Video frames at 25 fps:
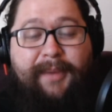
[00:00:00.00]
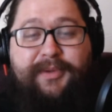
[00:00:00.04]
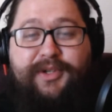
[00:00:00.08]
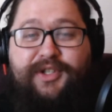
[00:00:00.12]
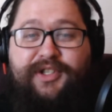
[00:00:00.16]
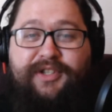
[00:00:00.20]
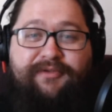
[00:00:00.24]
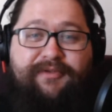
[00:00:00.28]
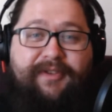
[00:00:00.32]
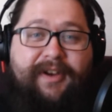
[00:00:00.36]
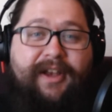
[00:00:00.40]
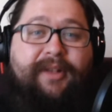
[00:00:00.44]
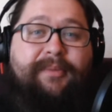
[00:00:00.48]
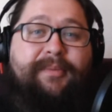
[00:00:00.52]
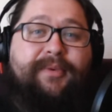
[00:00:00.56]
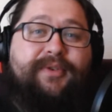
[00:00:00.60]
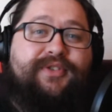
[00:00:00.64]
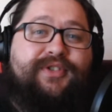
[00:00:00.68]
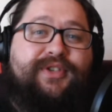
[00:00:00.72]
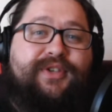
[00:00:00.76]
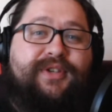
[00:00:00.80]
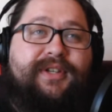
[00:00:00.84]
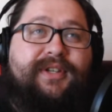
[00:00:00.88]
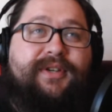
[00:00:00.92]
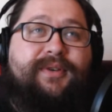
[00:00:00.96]
available
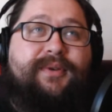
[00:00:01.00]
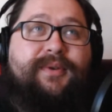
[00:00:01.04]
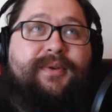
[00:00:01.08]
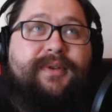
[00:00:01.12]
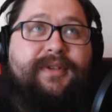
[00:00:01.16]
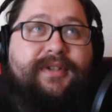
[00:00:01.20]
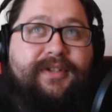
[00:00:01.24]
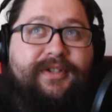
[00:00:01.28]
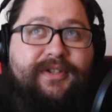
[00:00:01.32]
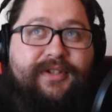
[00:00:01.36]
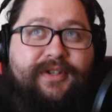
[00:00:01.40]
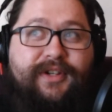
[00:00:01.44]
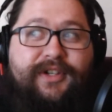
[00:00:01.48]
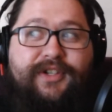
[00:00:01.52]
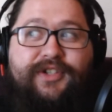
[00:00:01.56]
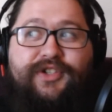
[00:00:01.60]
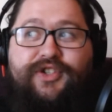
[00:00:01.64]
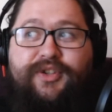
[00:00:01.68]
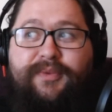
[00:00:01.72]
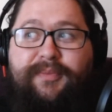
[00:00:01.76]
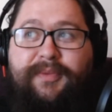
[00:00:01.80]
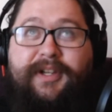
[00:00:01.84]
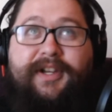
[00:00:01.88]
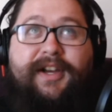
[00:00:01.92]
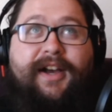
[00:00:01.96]
to you to
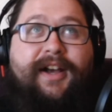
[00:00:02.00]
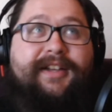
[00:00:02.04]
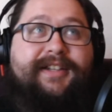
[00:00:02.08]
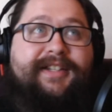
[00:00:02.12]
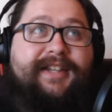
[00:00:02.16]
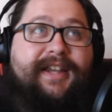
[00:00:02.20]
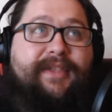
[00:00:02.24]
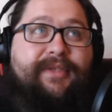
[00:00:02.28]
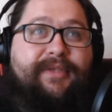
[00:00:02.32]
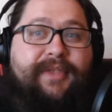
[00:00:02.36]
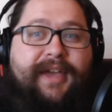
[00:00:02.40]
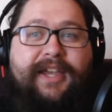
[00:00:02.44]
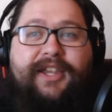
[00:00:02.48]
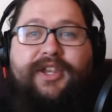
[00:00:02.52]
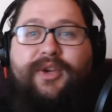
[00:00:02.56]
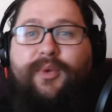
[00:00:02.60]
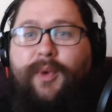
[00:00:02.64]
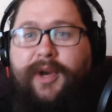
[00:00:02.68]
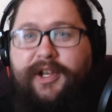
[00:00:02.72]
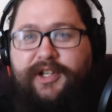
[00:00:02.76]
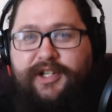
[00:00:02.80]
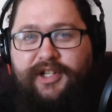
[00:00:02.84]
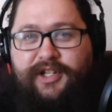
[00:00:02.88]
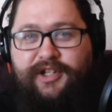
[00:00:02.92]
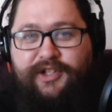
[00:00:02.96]
consume the content that you
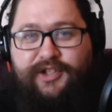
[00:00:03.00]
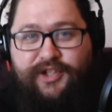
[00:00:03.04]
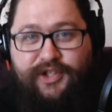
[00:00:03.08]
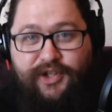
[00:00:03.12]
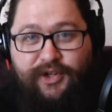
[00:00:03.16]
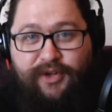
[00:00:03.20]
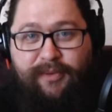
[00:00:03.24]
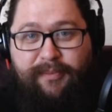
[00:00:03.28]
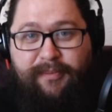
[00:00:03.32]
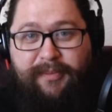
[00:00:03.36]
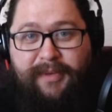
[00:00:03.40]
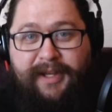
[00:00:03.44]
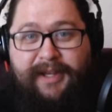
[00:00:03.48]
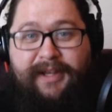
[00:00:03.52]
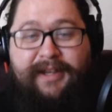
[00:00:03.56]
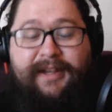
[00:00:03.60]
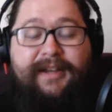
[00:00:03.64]
want to consume,